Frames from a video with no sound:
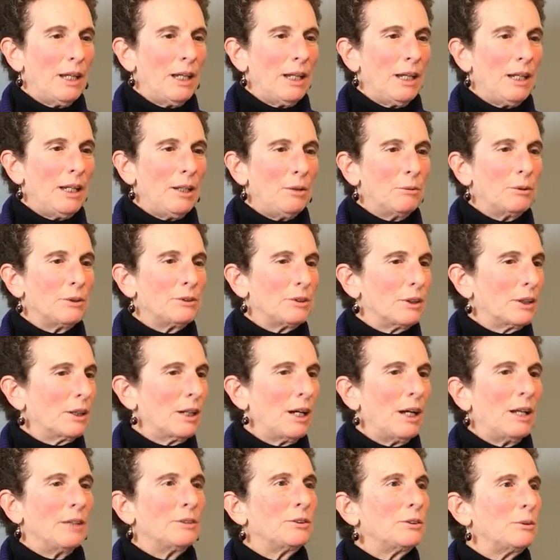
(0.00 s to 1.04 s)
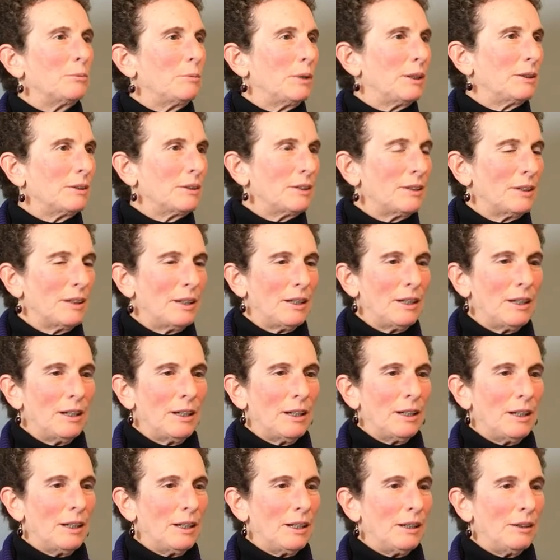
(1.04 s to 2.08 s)
He was a consummate
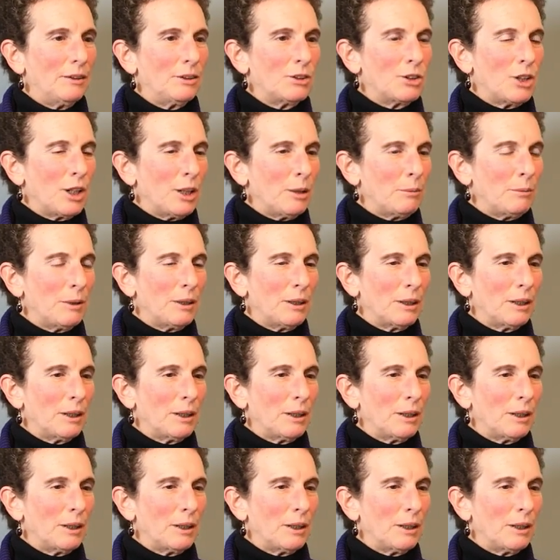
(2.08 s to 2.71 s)
chairman,